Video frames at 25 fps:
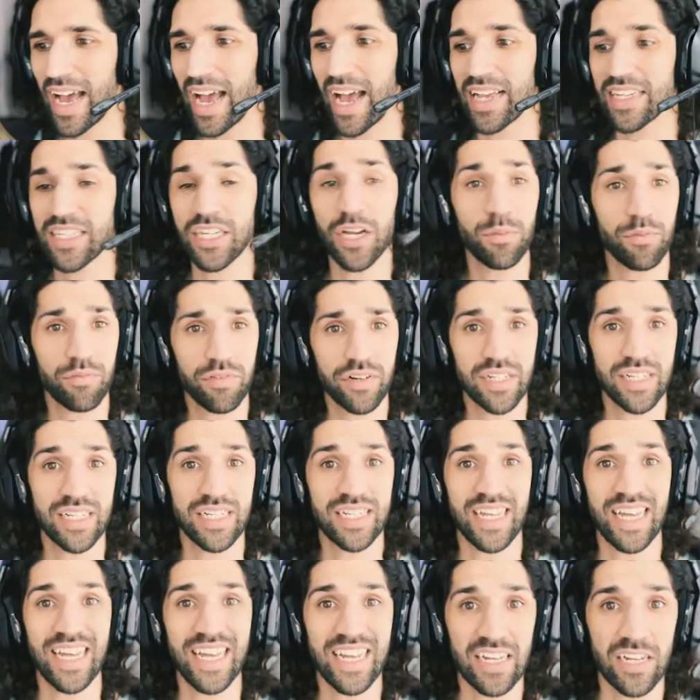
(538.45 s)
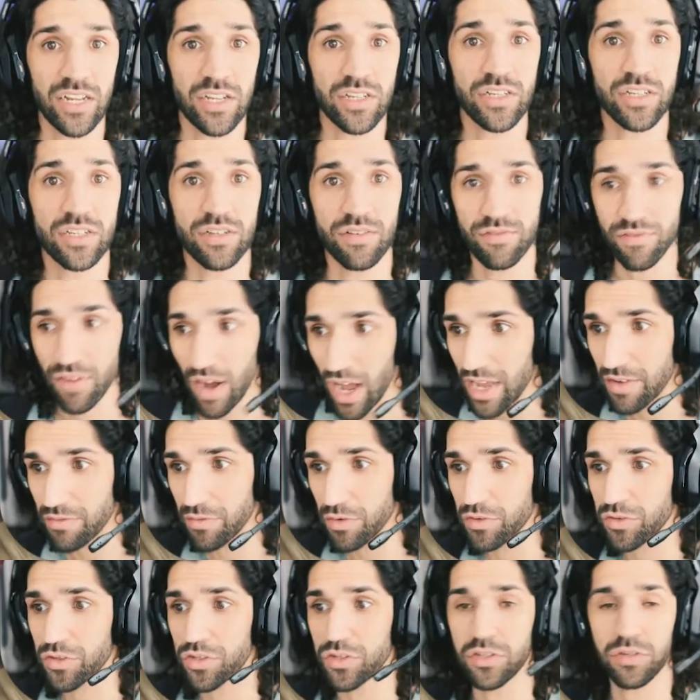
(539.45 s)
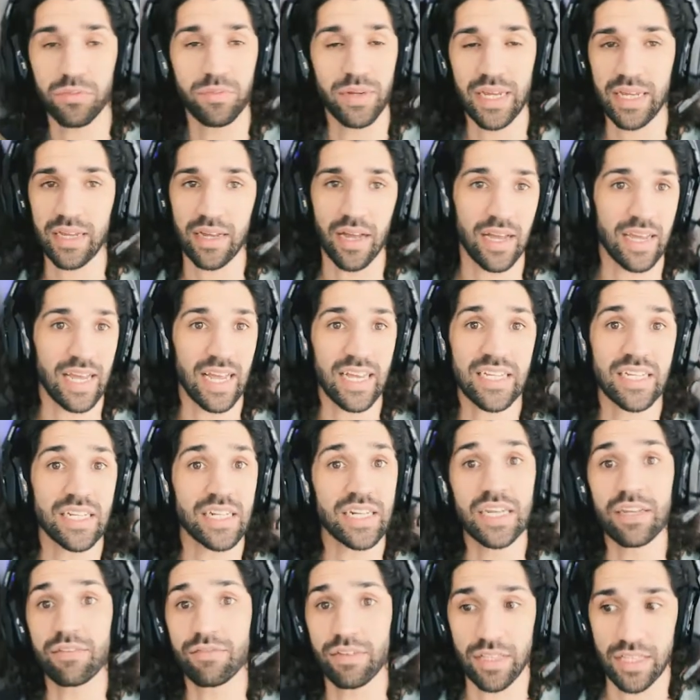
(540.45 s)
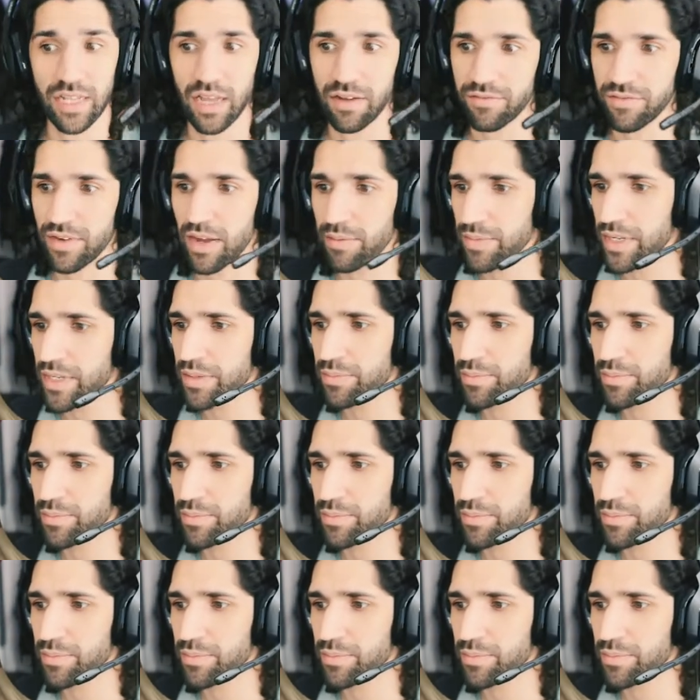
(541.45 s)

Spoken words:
Skill proficiencies in survival due to being, I guess, leaving that family